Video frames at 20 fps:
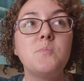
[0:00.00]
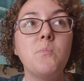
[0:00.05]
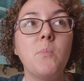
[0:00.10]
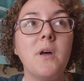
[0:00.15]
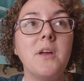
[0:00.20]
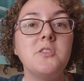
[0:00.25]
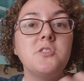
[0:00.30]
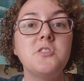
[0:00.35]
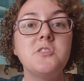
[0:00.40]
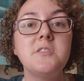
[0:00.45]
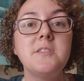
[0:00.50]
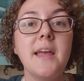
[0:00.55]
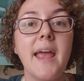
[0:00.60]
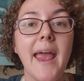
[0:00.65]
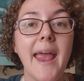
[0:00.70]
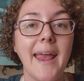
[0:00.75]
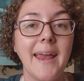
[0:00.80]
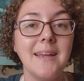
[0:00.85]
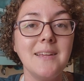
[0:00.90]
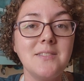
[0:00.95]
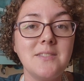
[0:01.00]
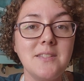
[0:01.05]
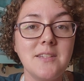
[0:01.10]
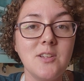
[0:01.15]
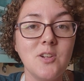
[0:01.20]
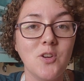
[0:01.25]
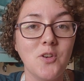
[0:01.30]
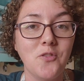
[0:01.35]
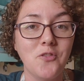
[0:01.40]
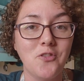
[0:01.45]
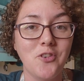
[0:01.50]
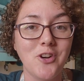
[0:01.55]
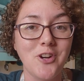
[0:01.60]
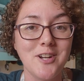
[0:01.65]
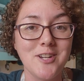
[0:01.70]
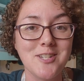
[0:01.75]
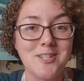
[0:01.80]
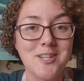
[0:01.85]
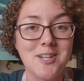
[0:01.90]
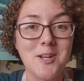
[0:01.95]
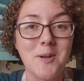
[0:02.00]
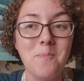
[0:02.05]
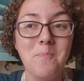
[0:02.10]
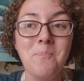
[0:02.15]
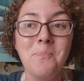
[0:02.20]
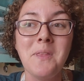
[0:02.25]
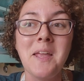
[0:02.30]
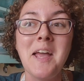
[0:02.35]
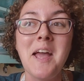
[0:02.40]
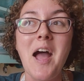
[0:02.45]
much tastier version